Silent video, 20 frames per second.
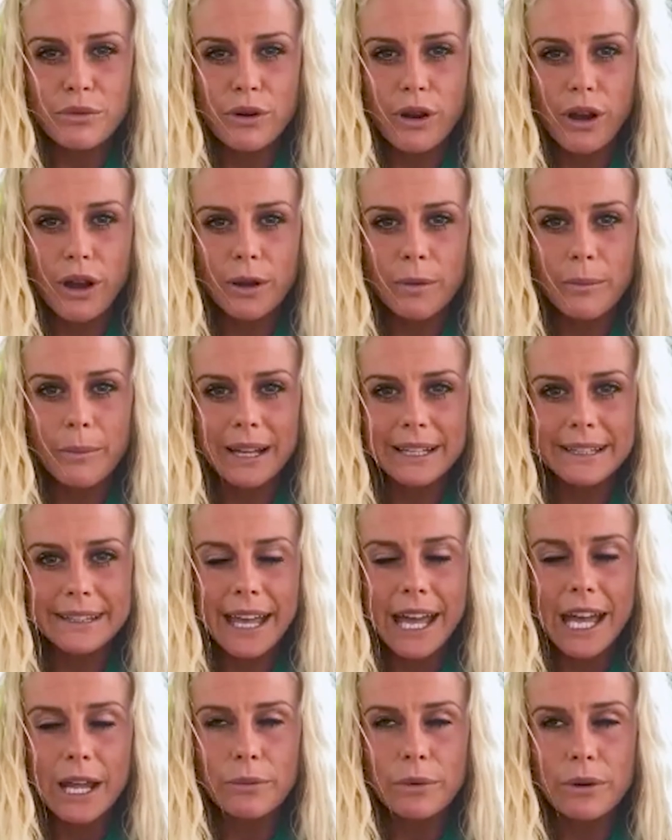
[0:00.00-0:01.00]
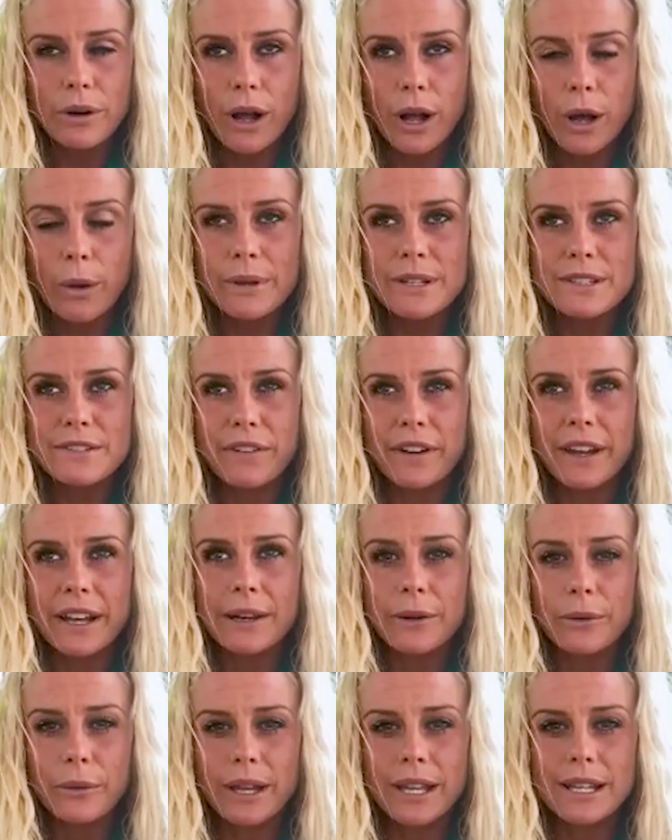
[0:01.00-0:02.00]
wrong, my dad would always
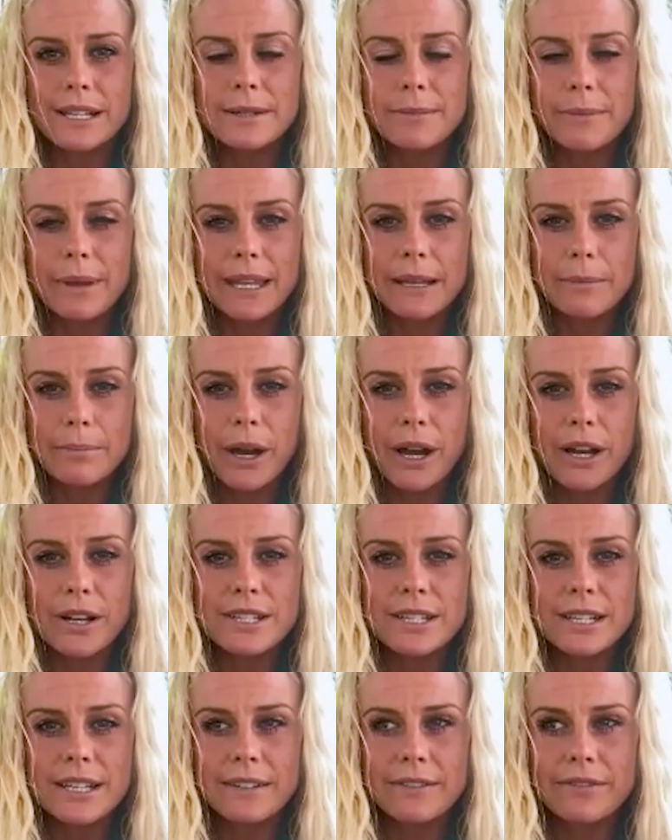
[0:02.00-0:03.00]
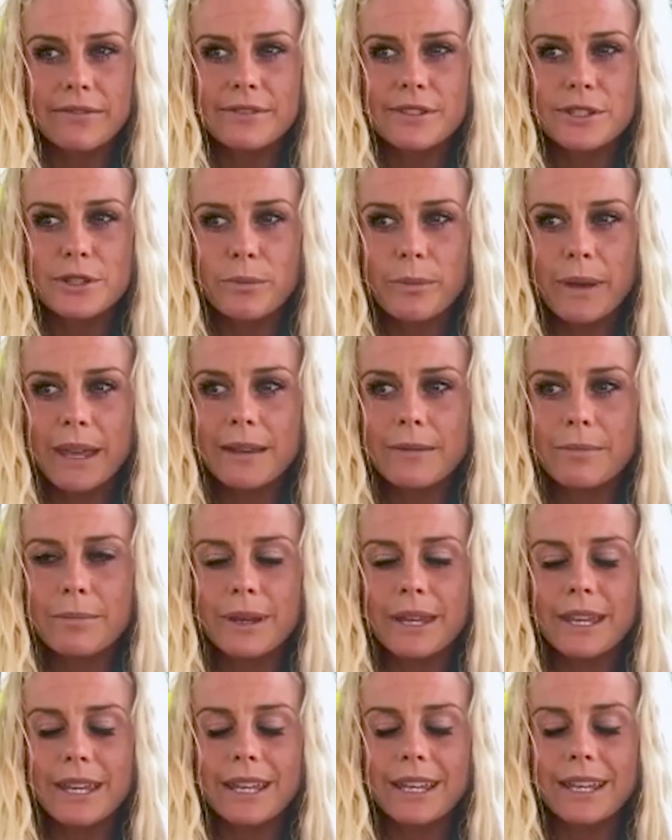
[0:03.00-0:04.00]
find a way to make it positive, to make
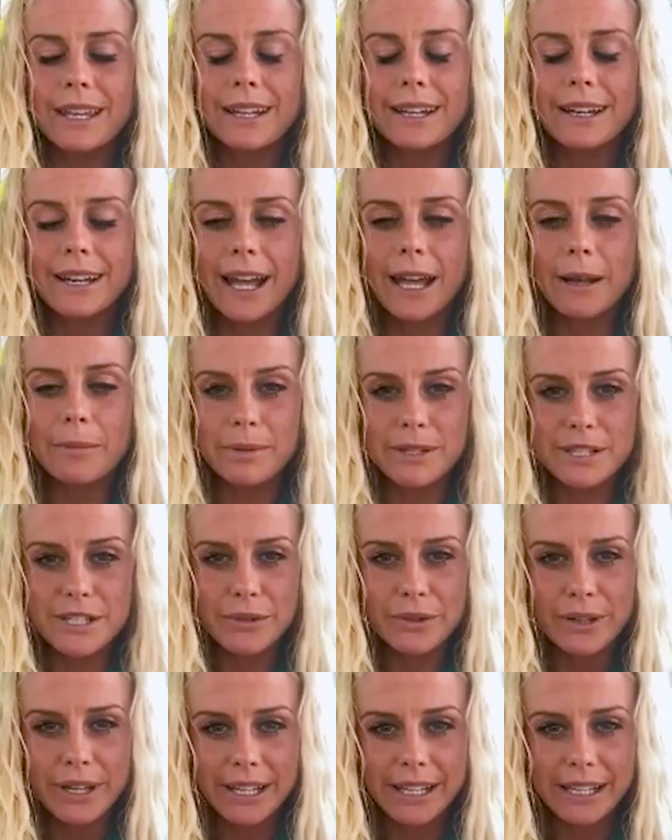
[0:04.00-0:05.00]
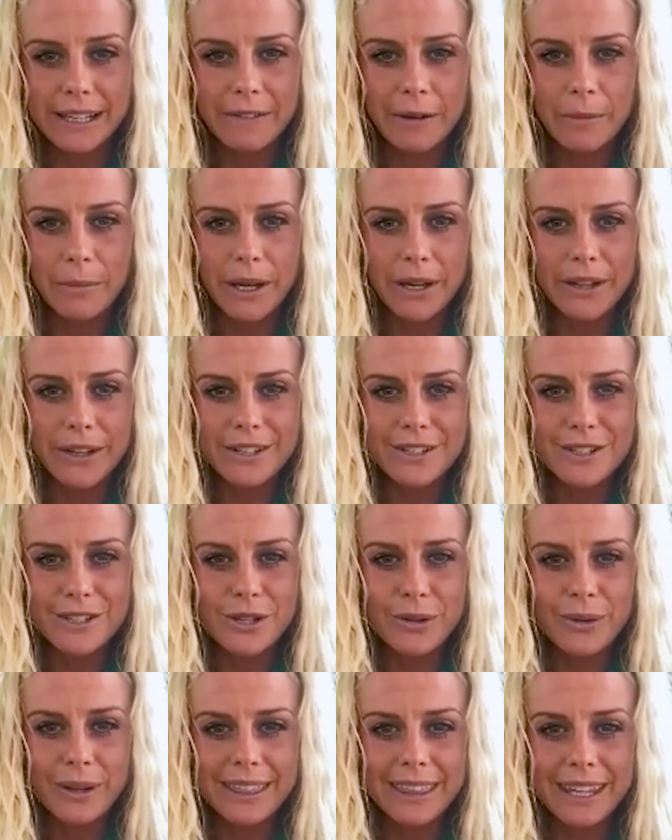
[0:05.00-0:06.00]
me not be so negative about it.
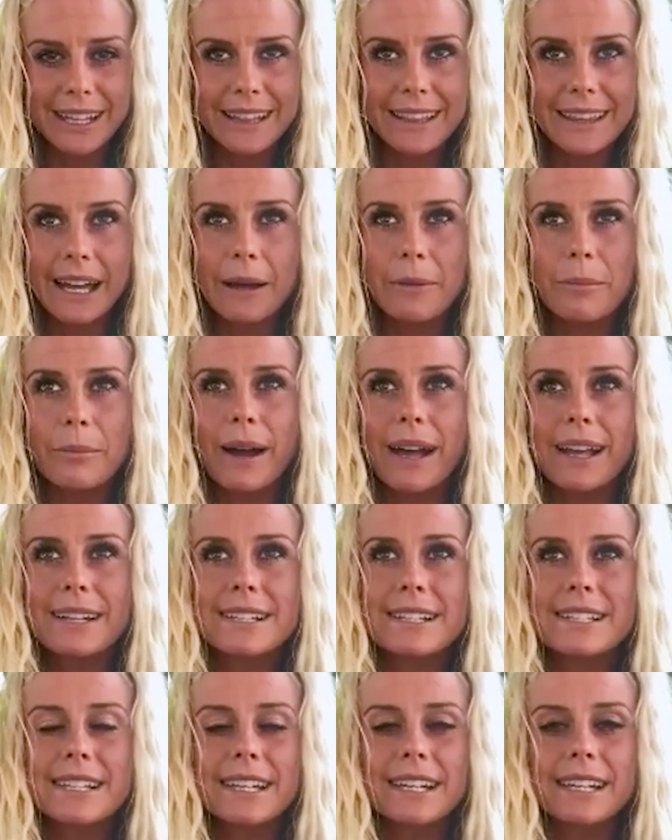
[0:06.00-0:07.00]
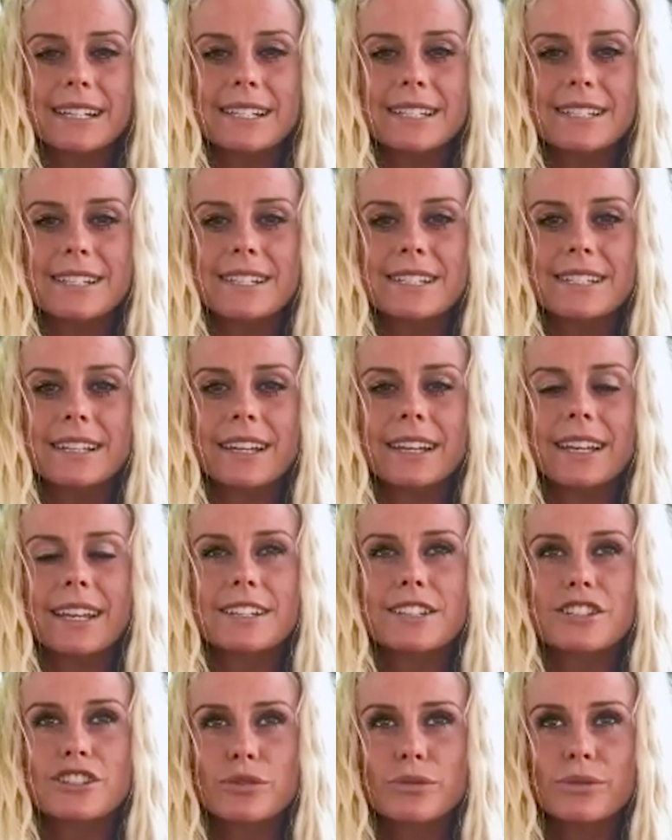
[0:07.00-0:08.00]
So I think that mindset is just like
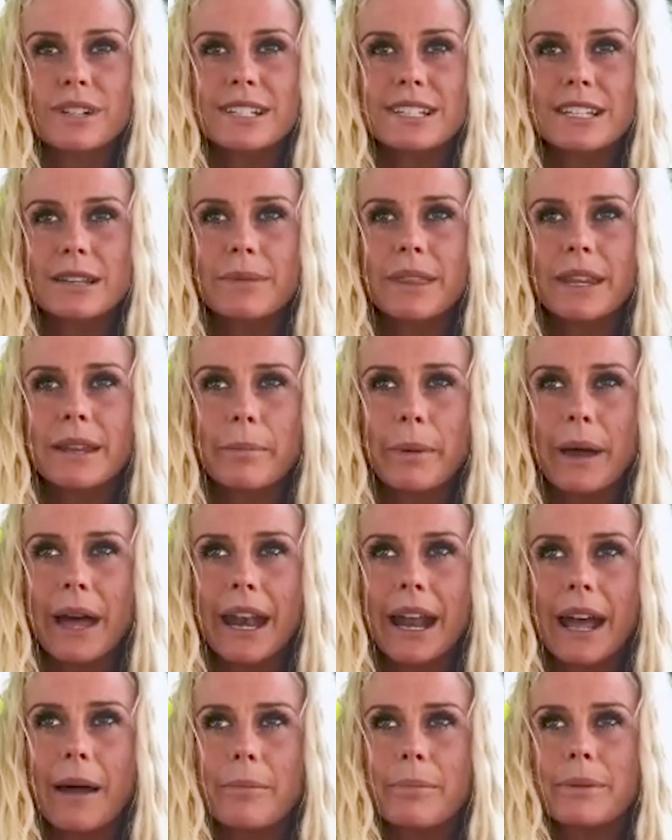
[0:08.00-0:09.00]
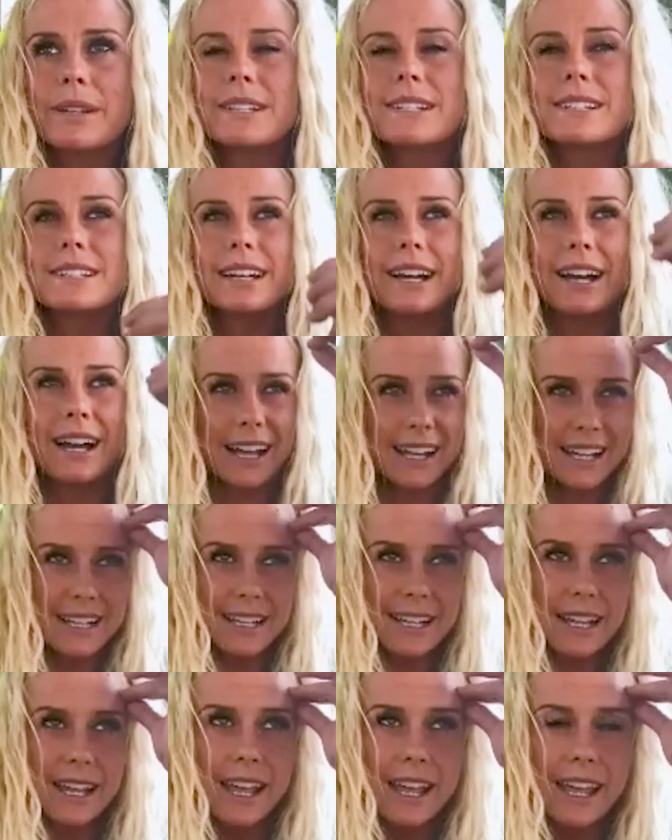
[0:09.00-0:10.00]
as soon as something bad happens,
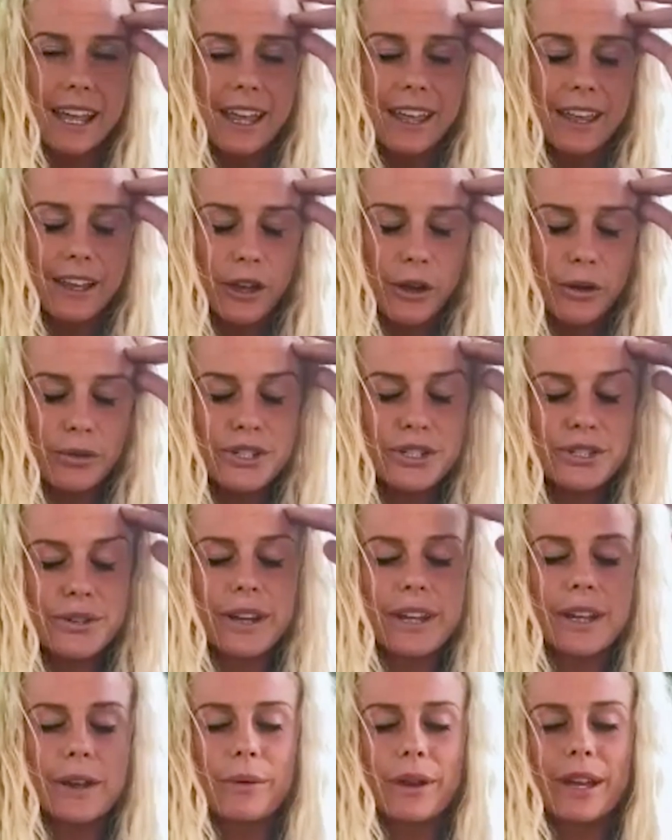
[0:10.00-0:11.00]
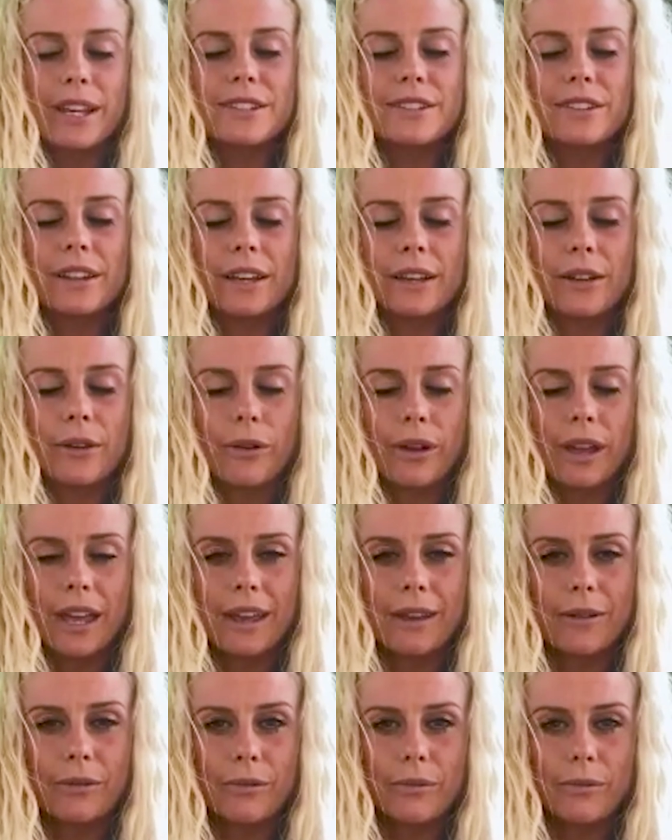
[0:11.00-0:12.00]
I go straight away to like,
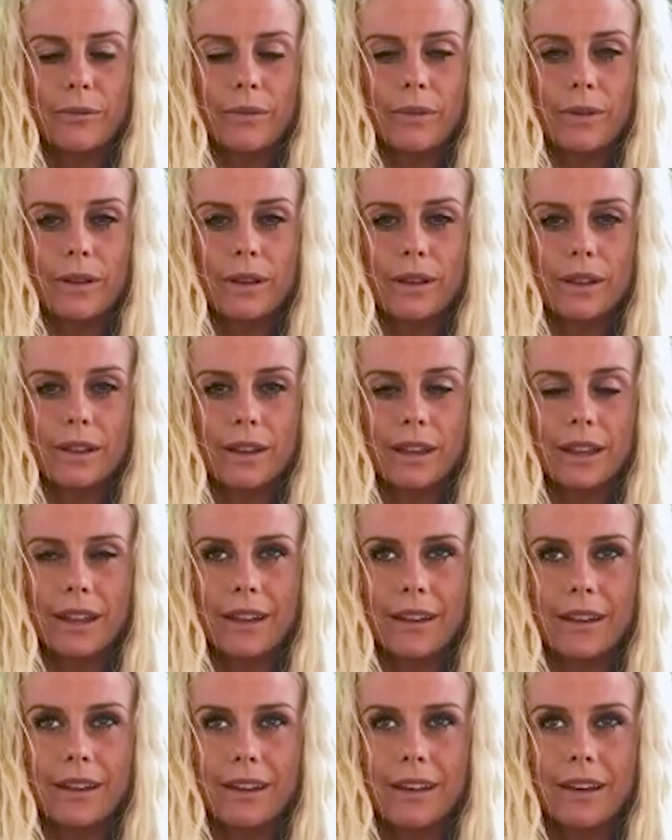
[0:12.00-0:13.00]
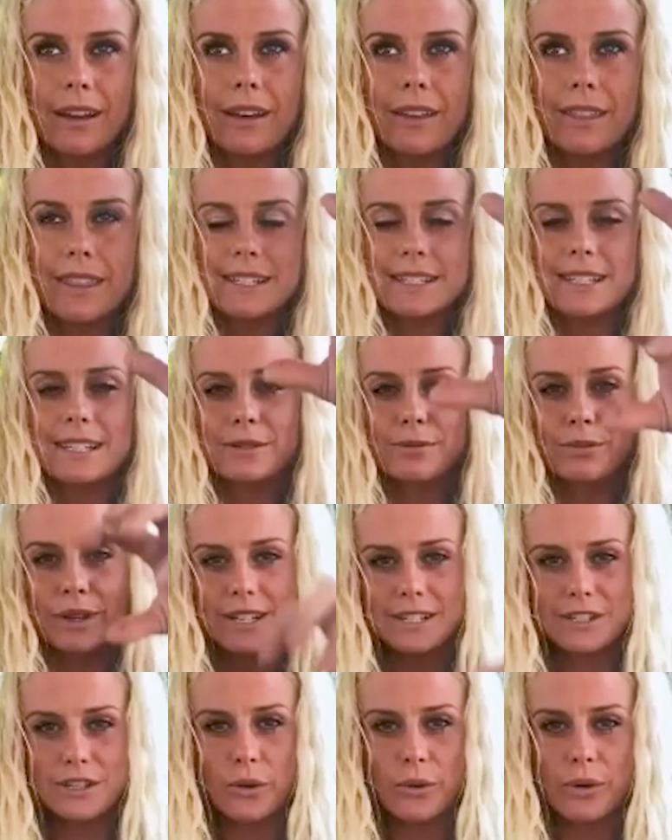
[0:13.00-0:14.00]
okay, this is
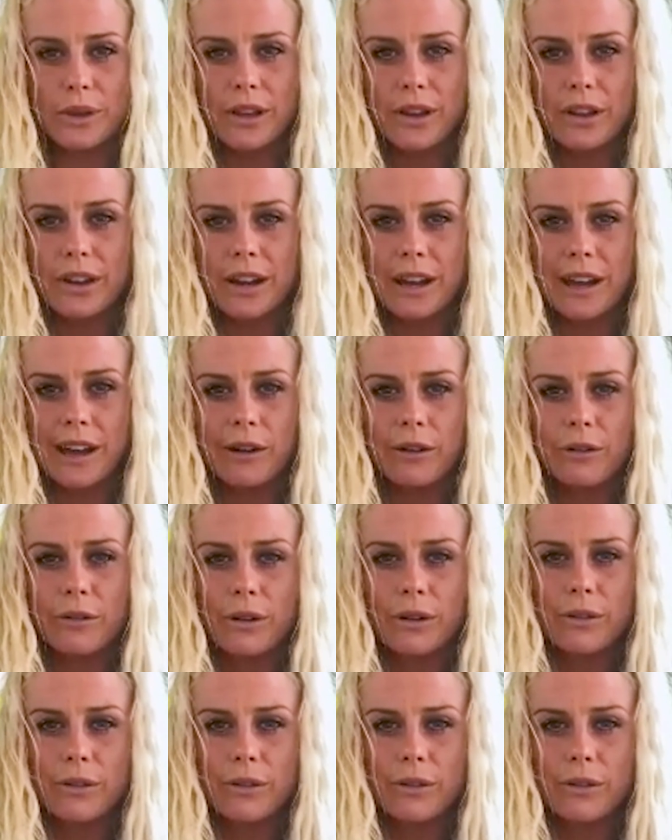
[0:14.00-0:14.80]
what is going on now.